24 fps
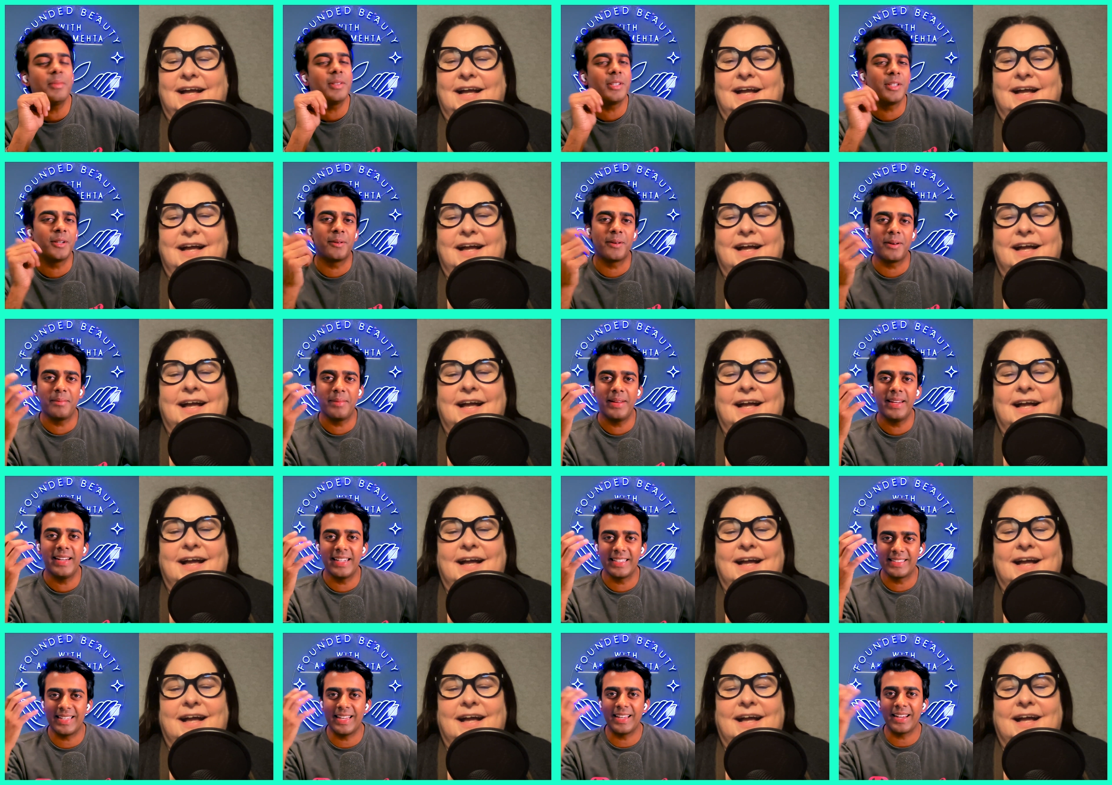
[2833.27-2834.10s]
Speaker 1: You know what I mean?
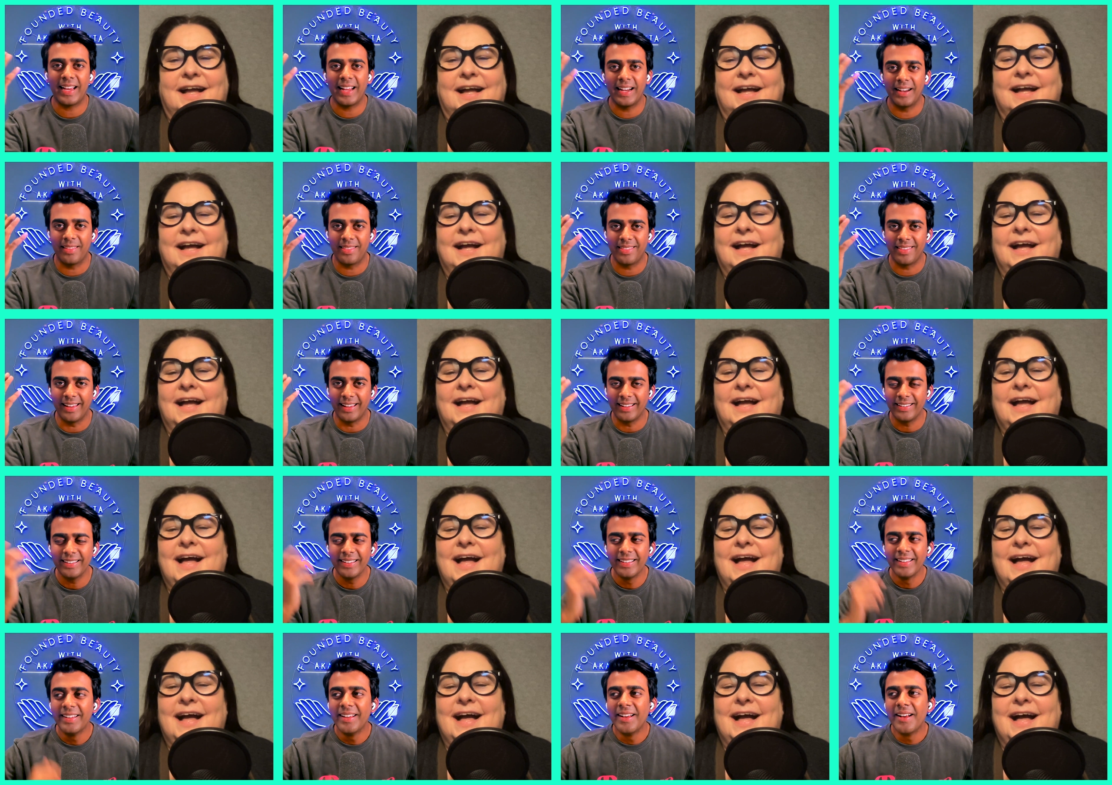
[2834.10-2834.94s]
It's that kind of thing.
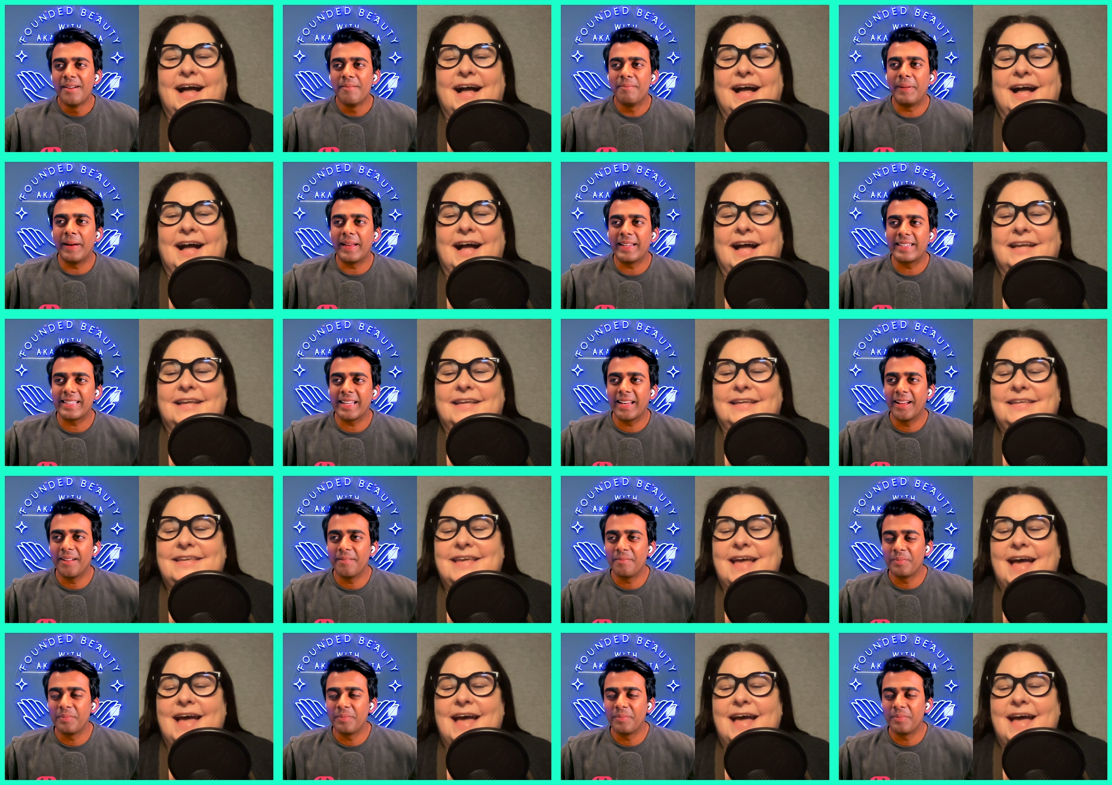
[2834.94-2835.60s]
But um,